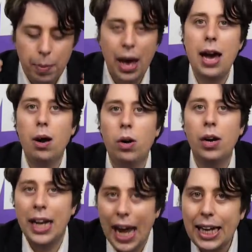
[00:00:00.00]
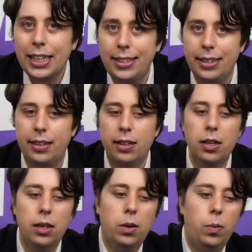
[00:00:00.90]
power and energy.
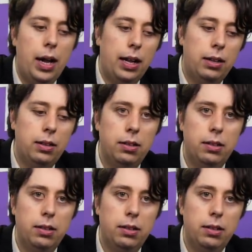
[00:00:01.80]
Well,